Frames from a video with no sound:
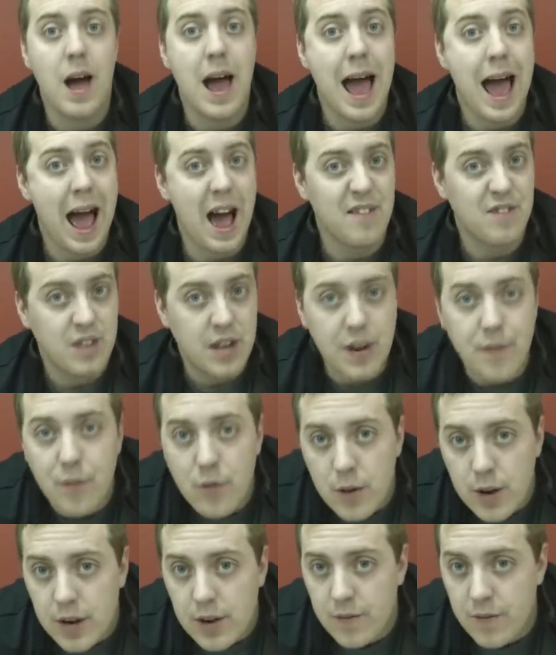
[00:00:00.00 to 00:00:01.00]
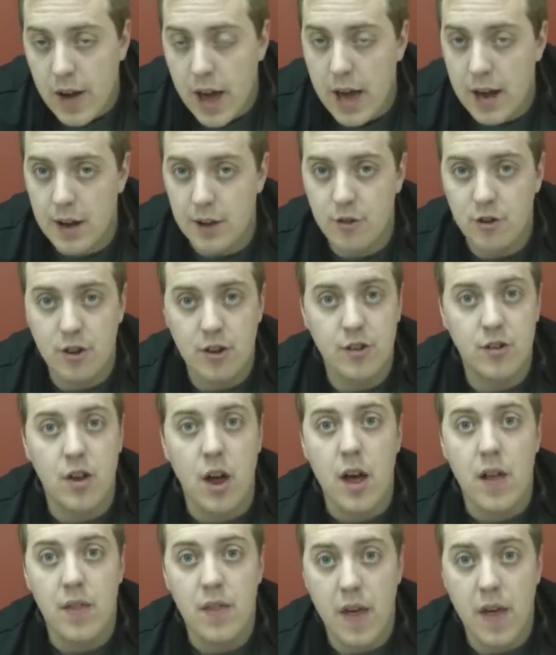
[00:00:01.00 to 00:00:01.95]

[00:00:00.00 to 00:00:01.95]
have different advantages